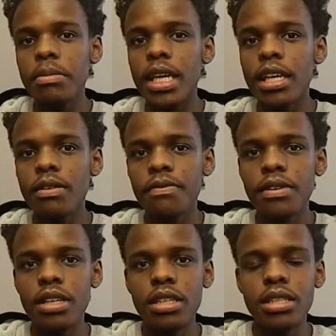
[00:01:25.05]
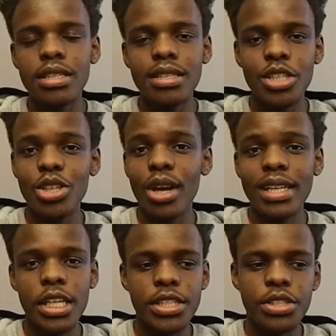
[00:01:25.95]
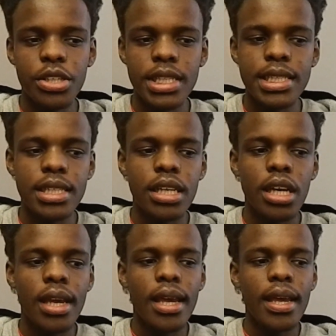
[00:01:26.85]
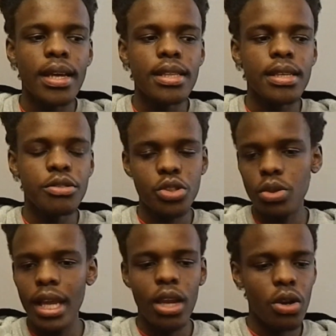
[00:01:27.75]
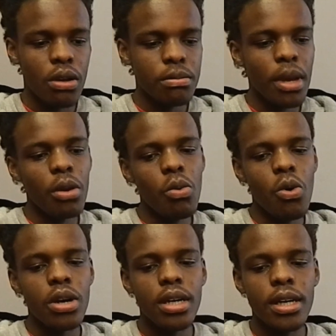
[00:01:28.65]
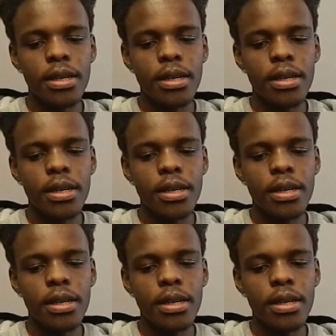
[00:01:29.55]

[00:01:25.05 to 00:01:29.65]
ever since lockdown started. And then so on my walk,